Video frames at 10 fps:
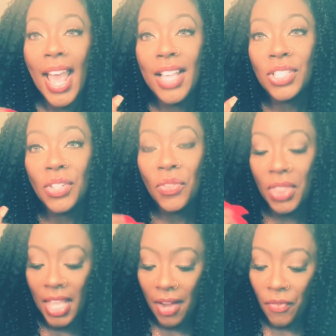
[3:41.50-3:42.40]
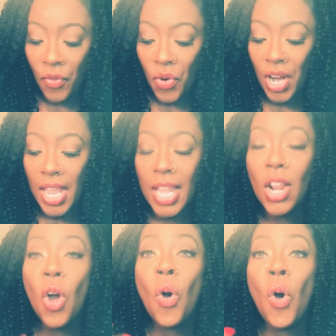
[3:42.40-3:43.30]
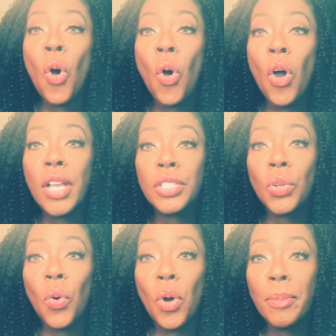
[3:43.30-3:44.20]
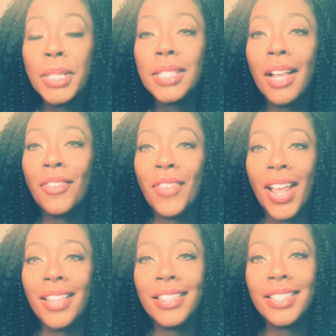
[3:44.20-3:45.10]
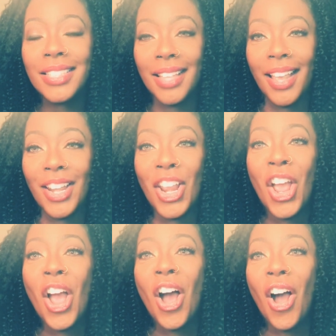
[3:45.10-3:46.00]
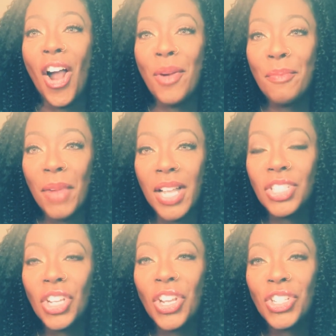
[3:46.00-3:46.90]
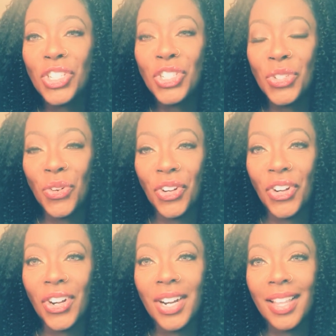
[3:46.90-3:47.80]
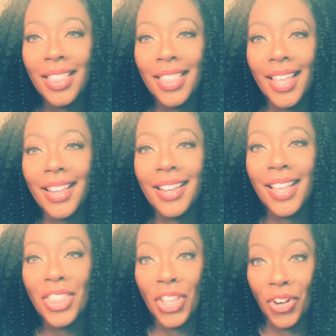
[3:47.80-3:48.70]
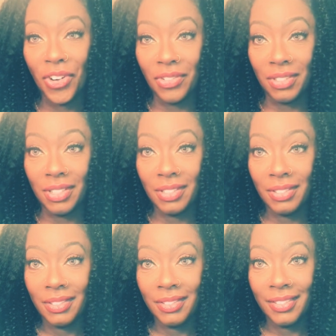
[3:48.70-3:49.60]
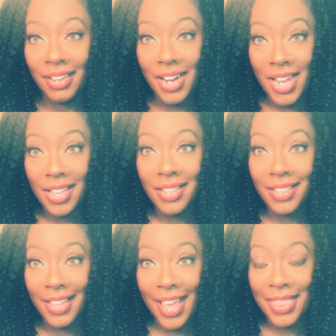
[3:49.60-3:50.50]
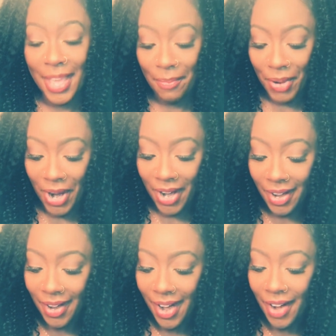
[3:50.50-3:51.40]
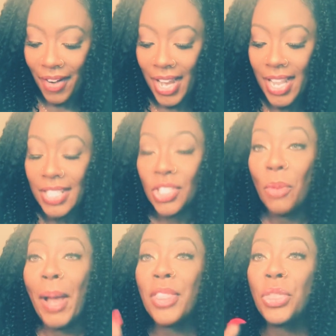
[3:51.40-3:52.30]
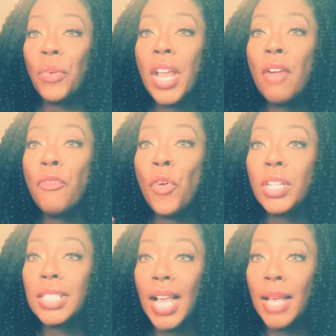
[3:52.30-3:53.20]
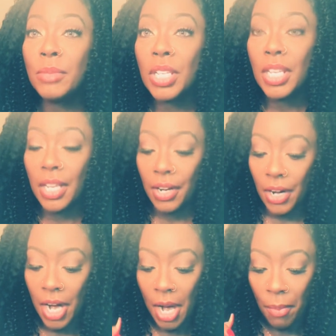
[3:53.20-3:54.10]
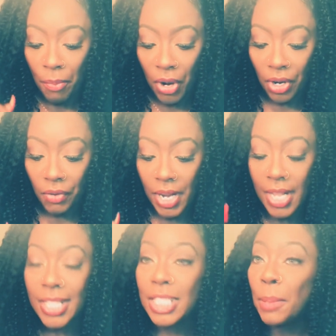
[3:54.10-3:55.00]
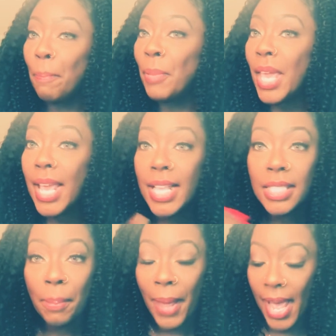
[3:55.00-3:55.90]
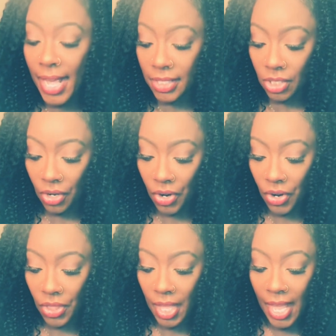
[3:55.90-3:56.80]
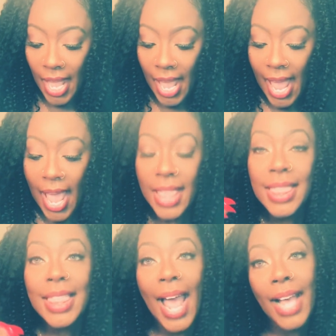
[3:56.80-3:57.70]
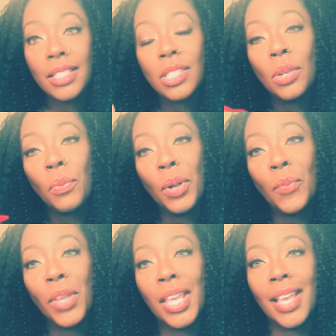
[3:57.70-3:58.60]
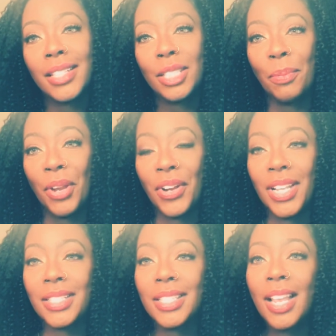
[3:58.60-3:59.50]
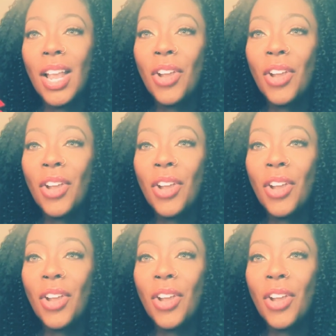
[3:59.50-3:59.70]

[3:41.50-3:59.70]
And so therefore, its orbits around the sun are much shorter than the Earth. All right, you got that part? All right, so about 3 or 4 times a year, Mercury speeds past Earth, and that's when we experience